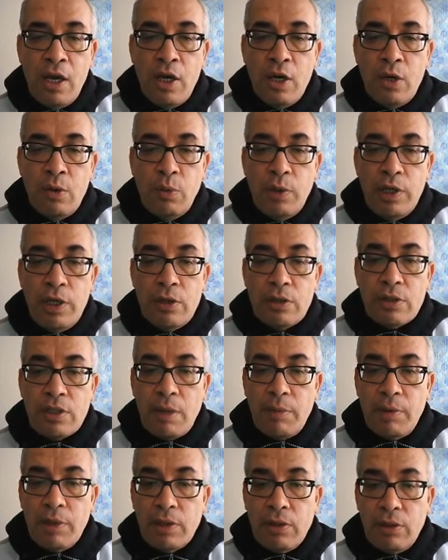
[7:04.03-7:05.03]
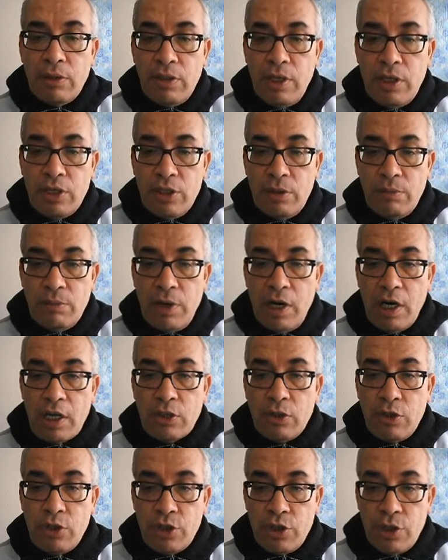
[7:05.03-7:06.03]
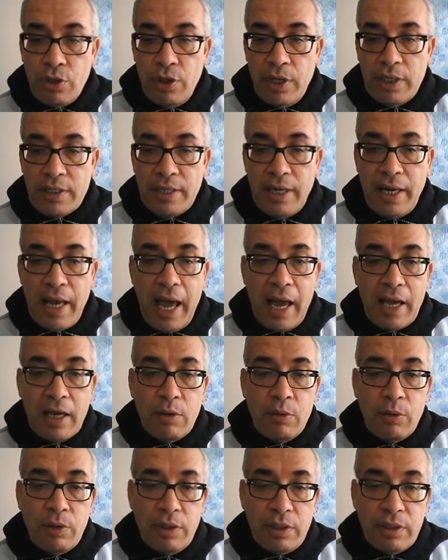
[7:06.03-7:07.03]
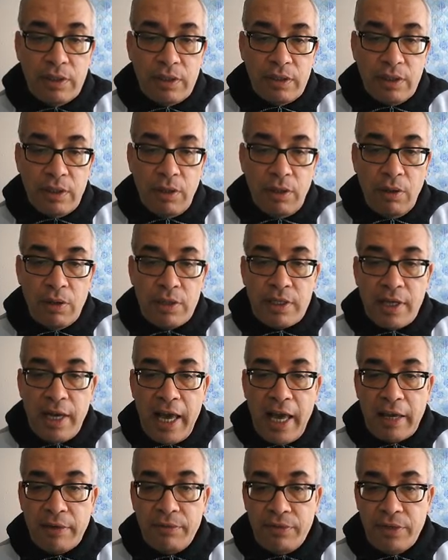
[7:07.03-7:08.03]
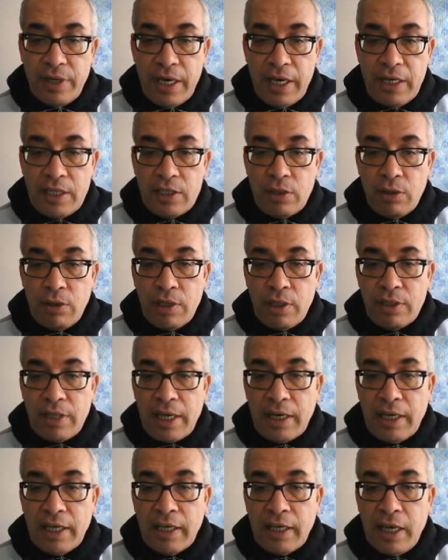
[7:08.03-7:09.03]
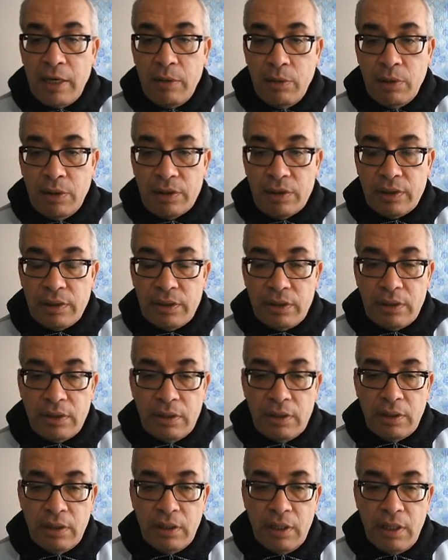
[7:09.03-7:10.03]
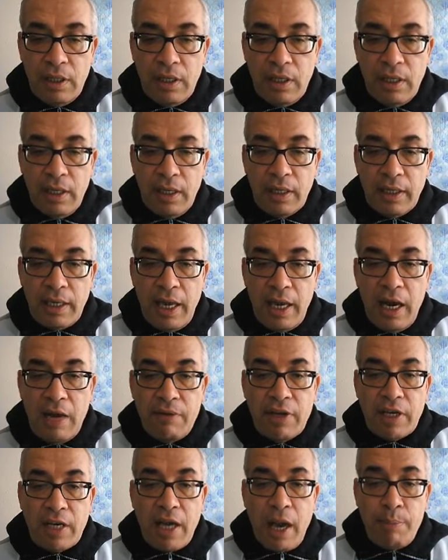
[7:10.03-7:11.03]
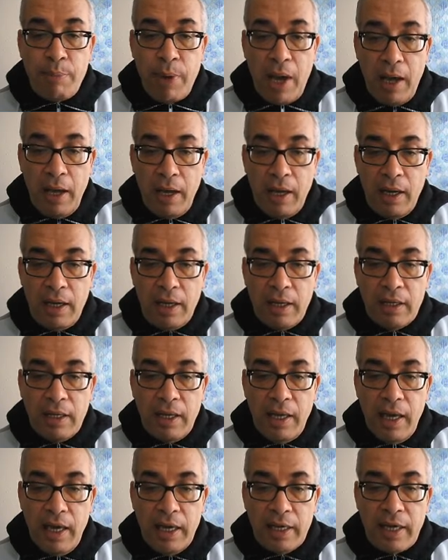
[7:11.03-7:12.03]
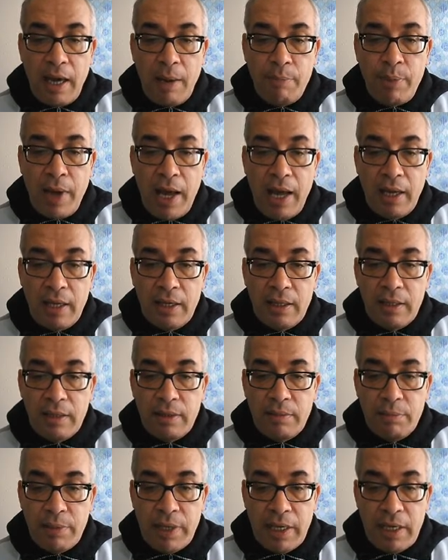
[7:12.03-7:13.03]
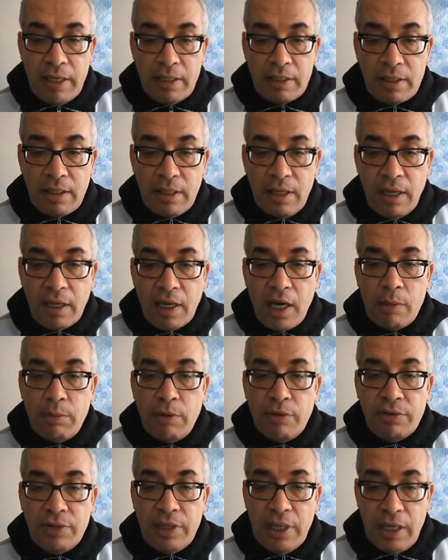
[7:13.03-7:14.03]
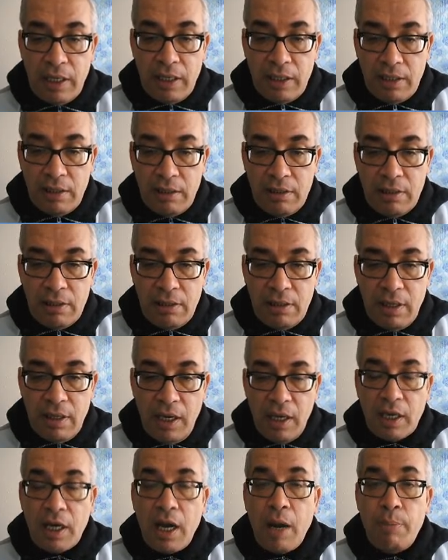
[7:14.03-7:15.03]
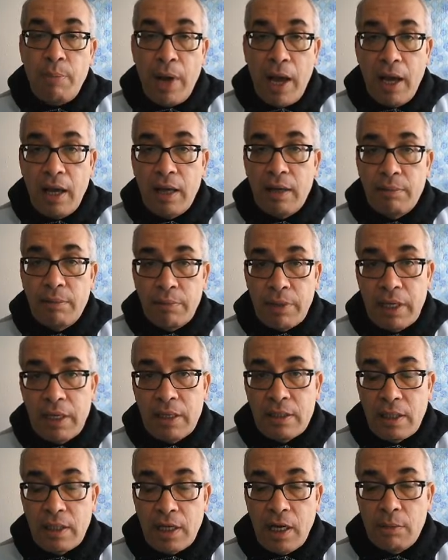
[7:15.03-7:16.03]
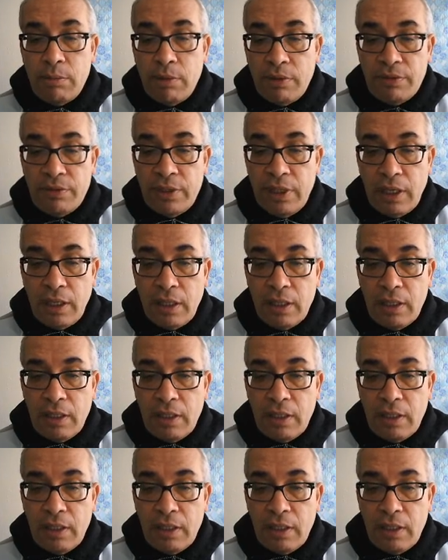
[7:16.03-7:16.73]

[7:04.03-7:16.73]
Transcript: We use double quotation marks to show a slang word or slang phrase or a technical word. Can I have a cuppa? A cuppa means a cup of tea. A cuppa means a cup of tea.